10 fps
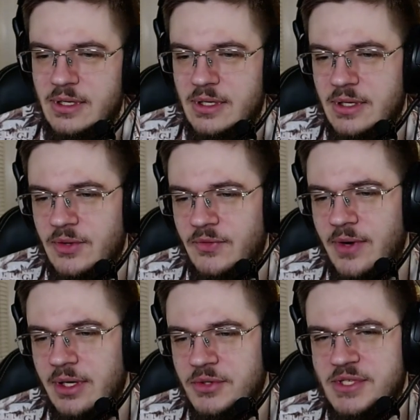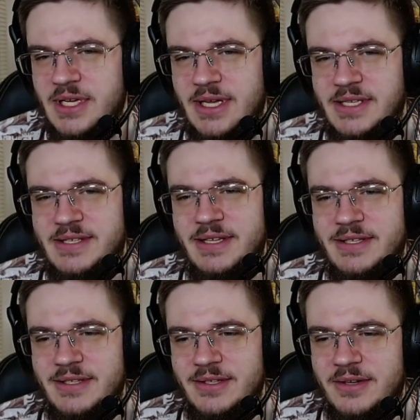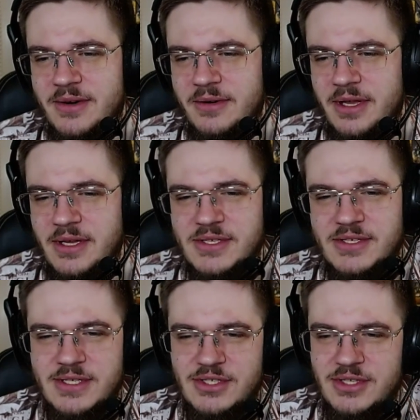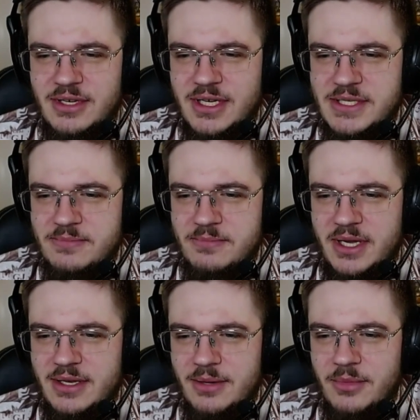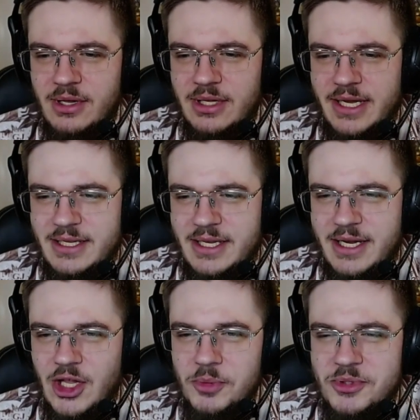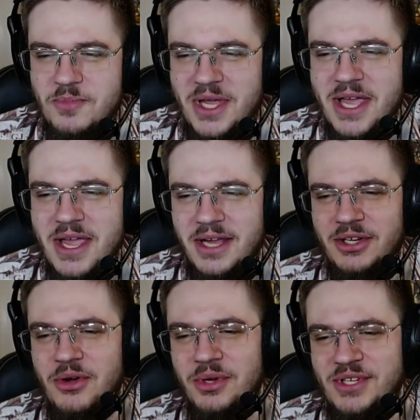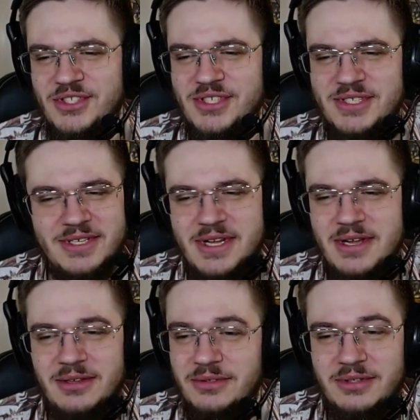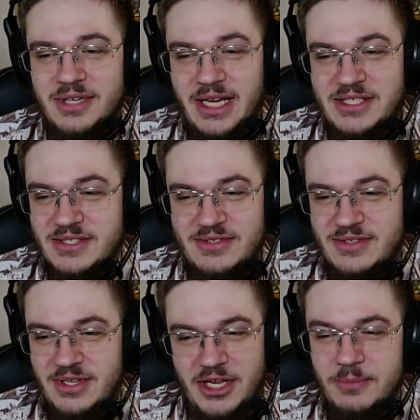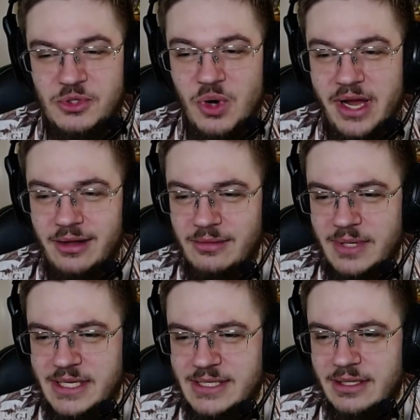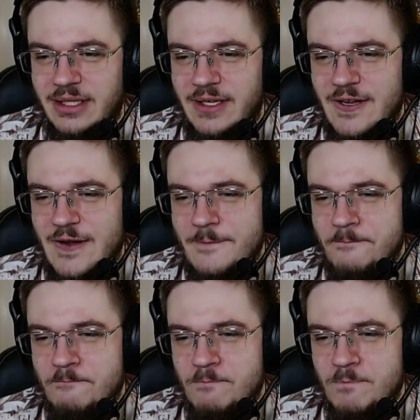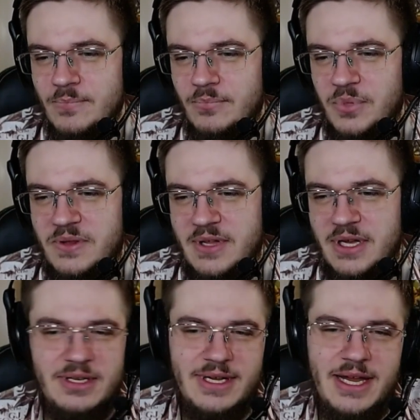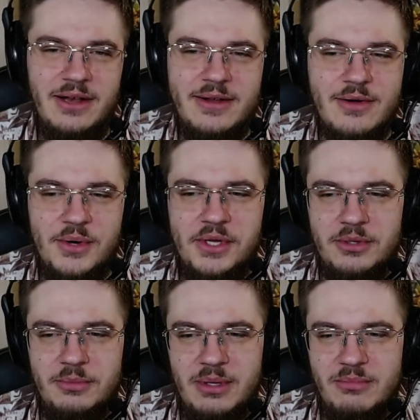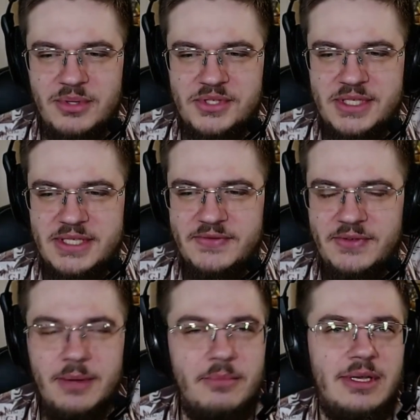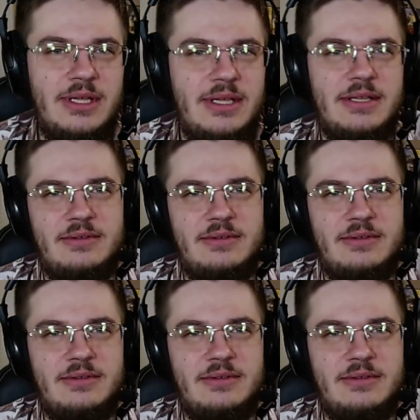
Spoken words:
Falco says that, oh, Connie is such a nice man. I'm glad he helps me. And Connie just writes him to hell, basically. But then again, Connie remembers his family.